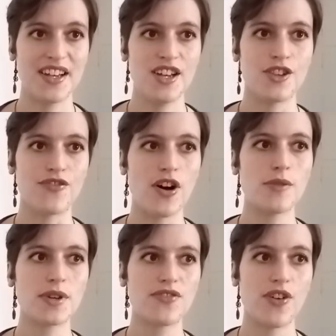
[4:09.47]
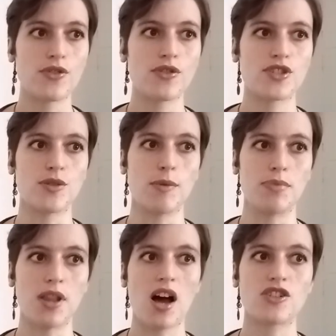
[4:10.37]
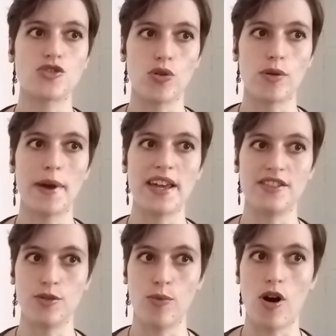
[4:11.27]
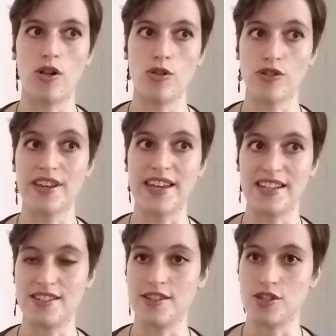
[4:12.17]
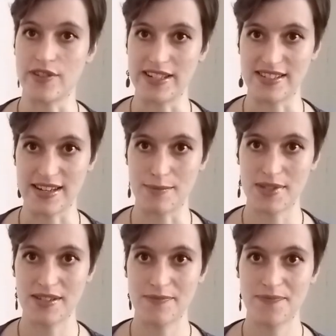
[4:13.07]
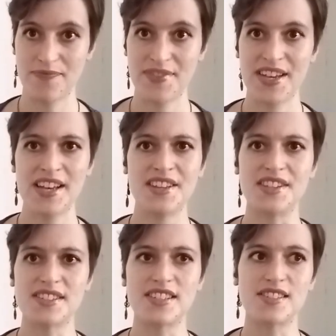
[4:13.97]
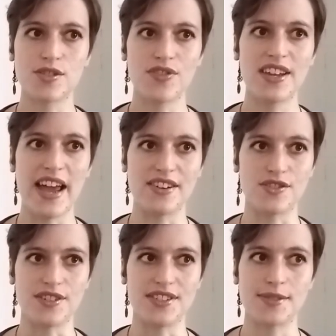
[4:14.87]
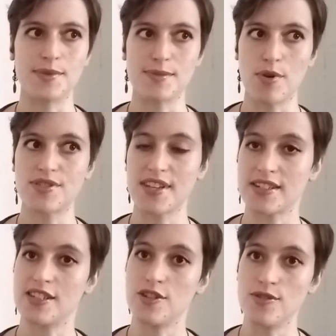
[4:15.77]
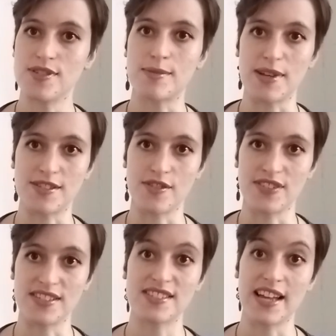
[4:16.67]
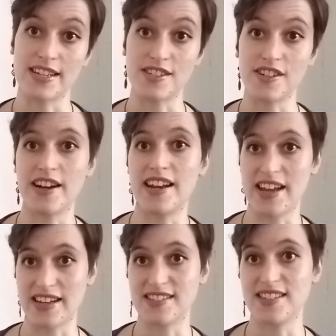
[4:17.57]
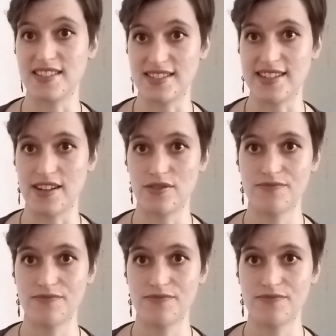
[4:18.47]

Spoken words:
The following photos show a block doorway in the wall looking into the transept. This discreet entrance was most likely used by servants to enter and exit the cell.